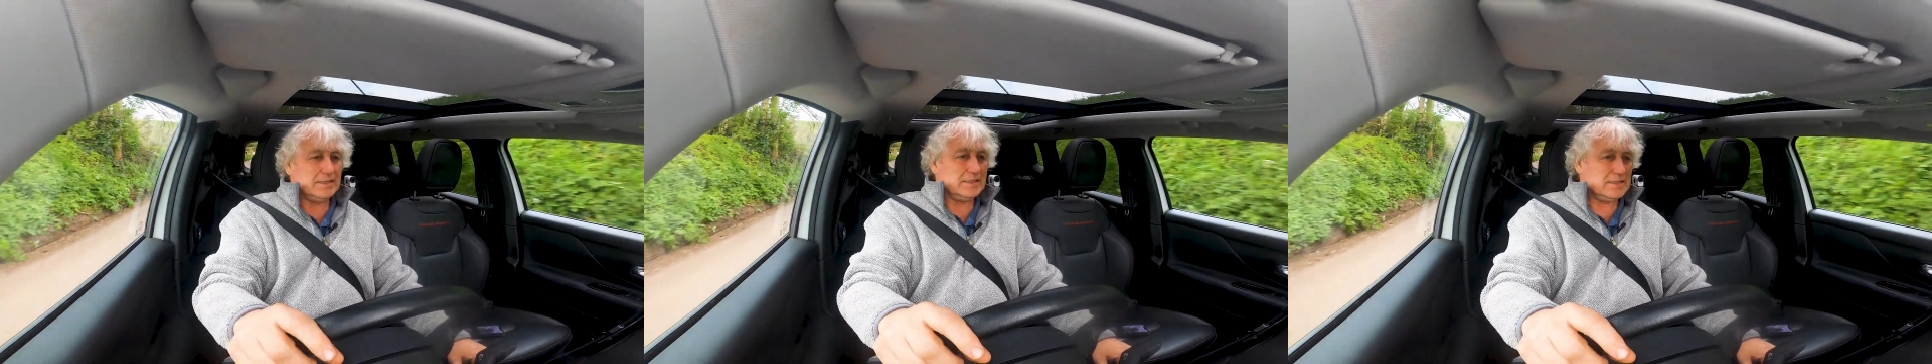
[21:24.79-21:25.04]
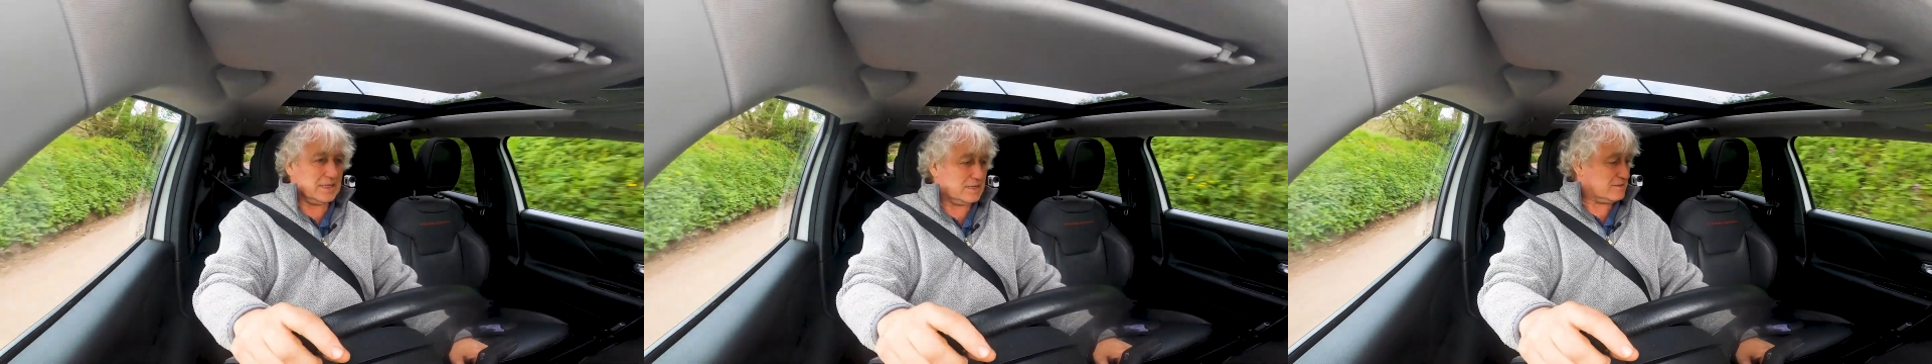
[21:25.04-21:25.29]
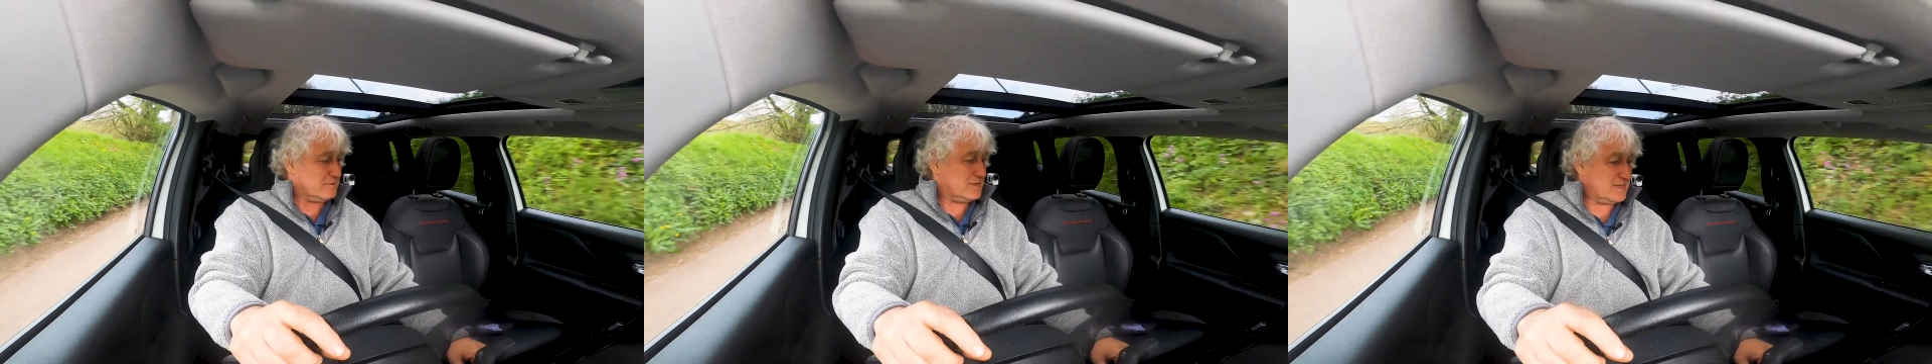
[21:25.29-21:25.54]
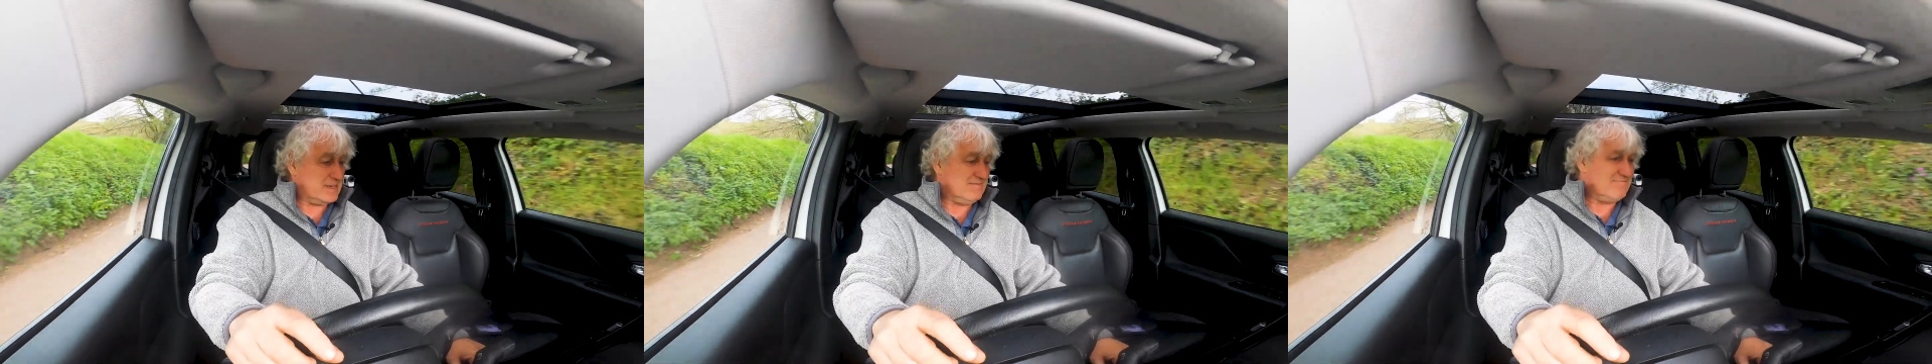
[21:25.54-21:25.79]

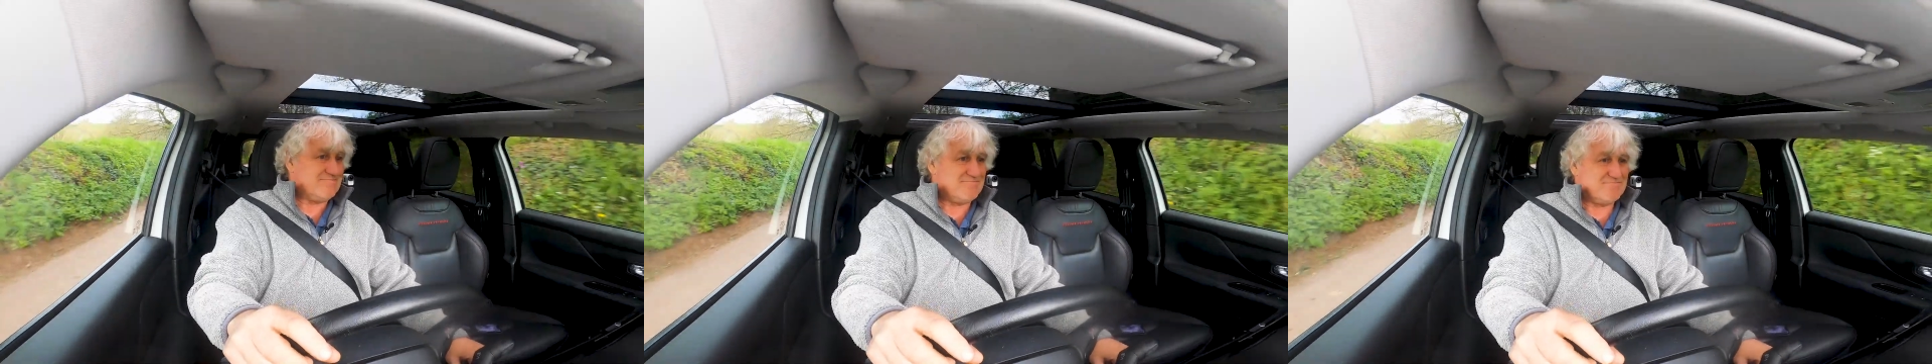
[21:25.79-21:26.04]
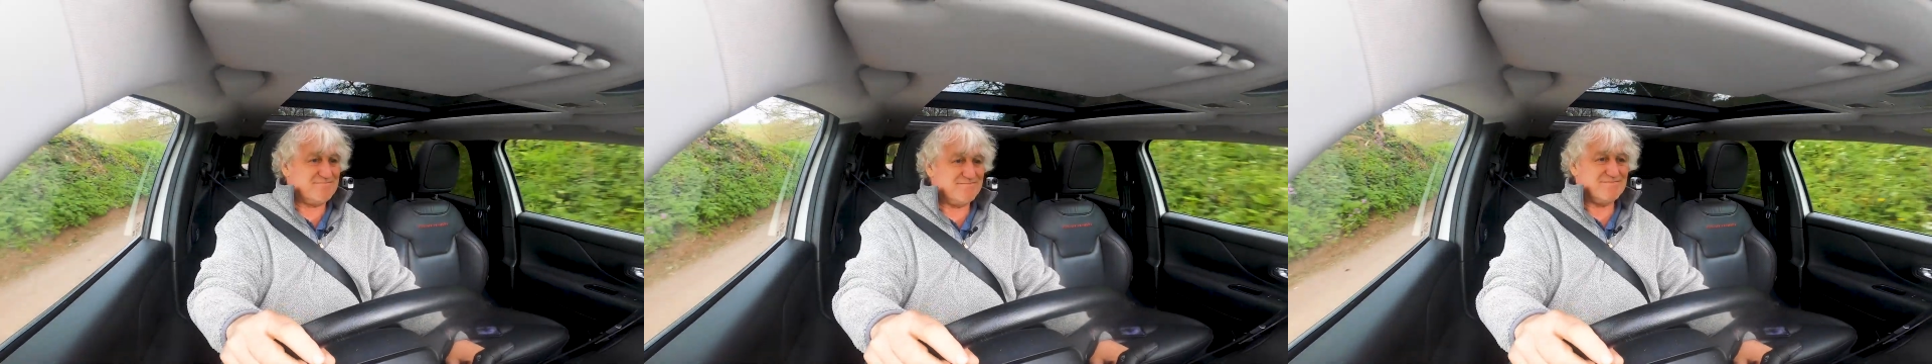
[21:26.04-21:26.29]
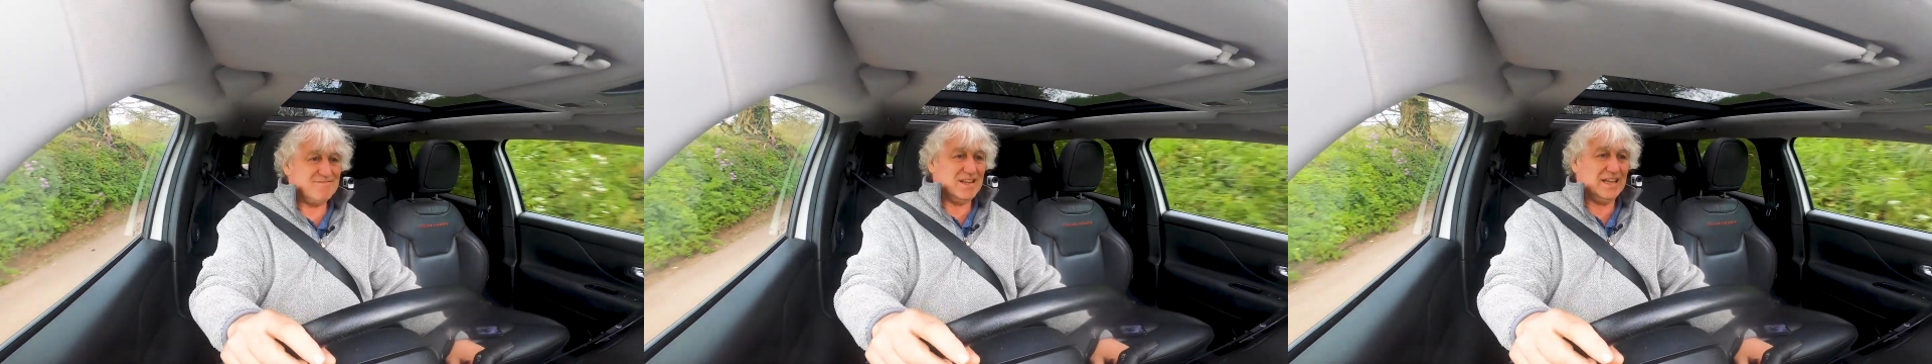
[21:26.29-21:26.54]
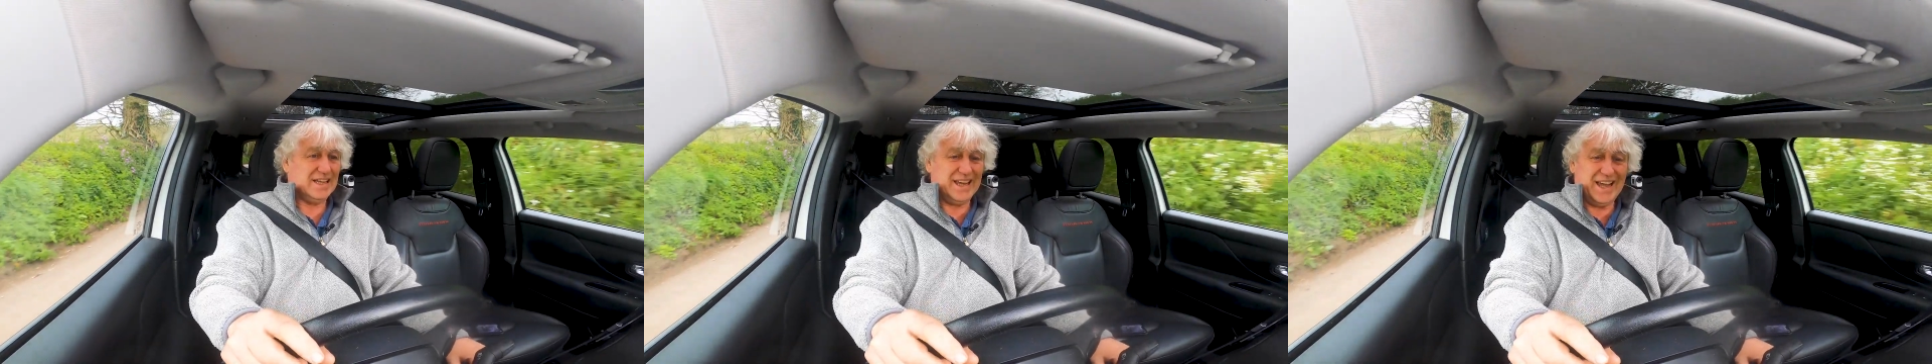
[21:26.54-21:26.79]
So,
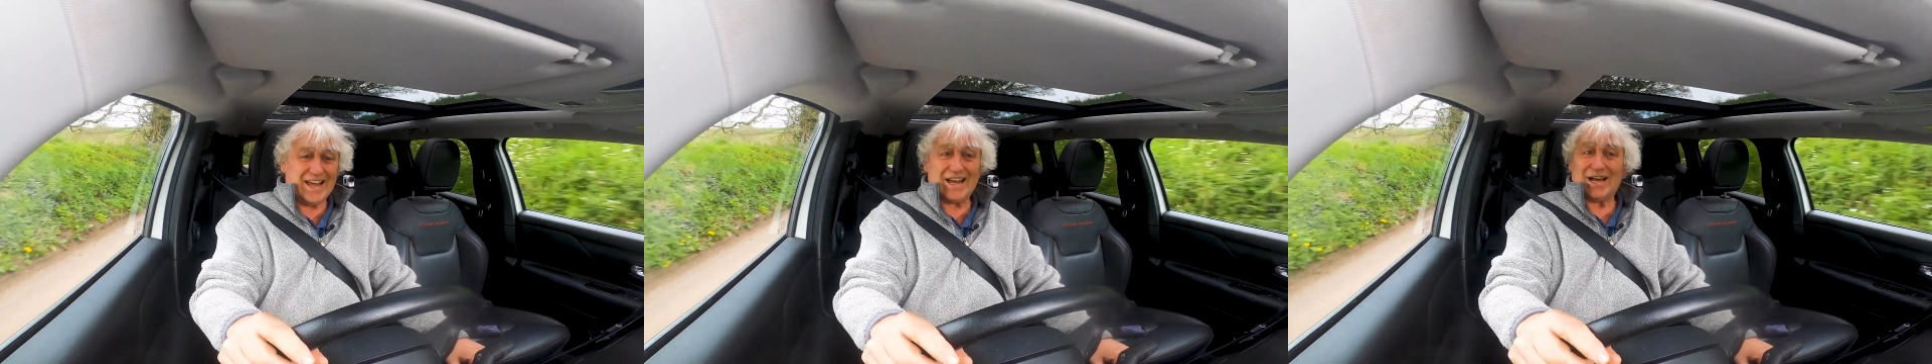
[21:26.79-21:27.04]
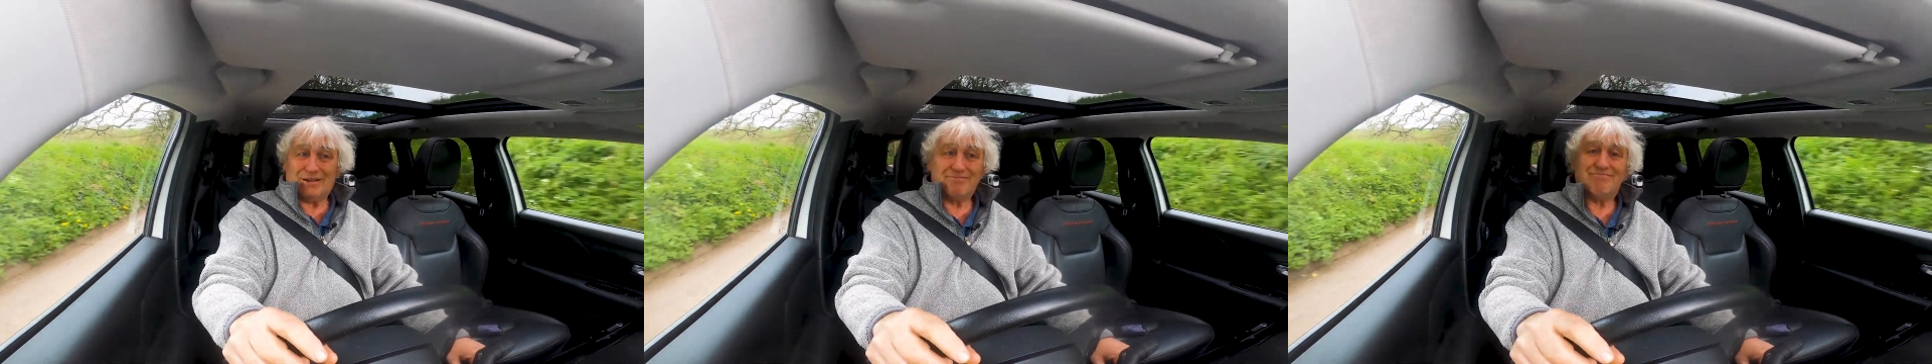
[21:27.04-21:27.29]
yeah,